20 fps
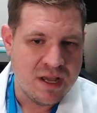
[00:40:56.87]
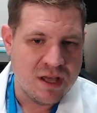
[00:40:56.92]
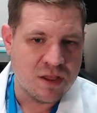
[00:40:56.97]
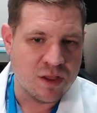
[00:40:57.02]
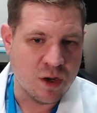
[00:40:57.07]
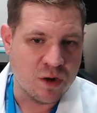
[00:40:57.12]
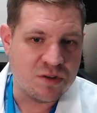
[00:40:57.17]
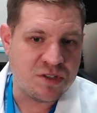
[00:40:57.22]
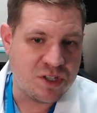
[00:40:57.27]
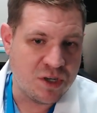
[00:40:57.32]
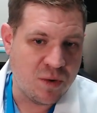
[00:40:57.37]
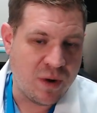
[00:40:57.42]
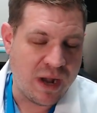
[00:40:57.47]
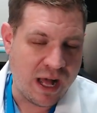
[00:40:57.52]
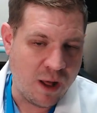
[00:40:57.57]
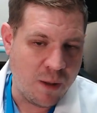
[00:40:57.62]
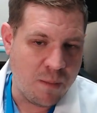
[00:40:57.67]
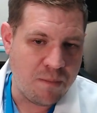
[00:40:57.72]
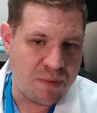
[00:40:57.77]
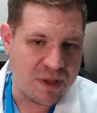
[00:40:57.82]
Those do
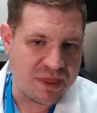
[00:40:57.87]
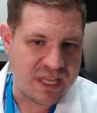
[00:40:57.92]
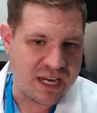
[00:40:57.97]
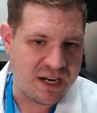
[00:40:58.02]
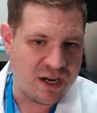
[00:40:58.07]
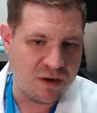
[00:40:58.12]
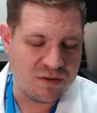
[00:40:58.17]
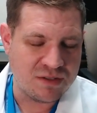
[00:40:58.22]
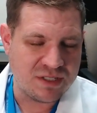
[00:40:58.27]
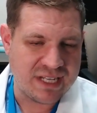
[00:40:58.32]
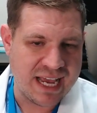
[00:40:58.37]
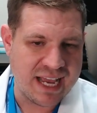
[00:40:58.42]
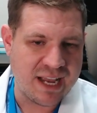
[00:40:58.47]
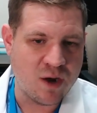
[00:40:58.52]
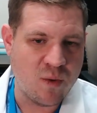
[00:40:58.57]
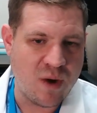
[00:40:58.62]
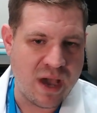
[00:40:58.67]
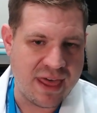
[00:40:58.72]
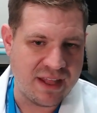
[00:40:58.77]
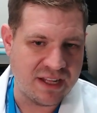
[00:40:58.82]
help, but they don't take
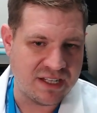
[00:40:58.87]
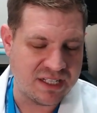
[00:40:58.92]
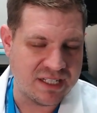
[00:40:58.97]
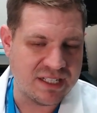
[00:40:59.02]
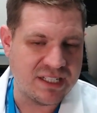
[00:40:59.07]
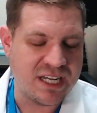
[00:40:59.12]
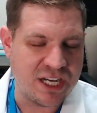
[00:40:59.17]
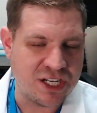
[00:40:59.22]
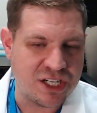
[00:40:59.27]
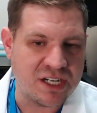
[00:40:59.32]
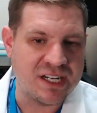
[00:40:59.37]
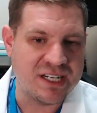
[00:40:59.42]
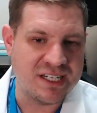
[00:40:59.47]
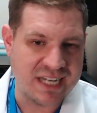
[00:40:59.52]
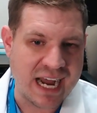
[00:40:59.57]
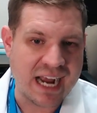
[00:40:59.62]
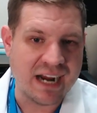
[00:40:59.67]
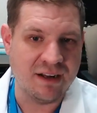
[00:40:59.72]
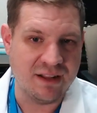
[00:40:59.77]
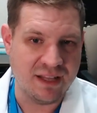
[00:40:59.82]
away the sensation
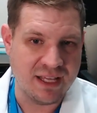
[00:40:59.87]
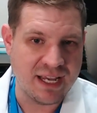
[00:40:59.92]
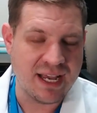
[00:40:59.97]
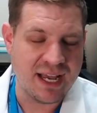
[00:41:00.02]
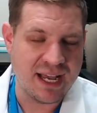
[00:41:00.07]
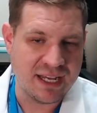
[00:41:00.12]
entirely.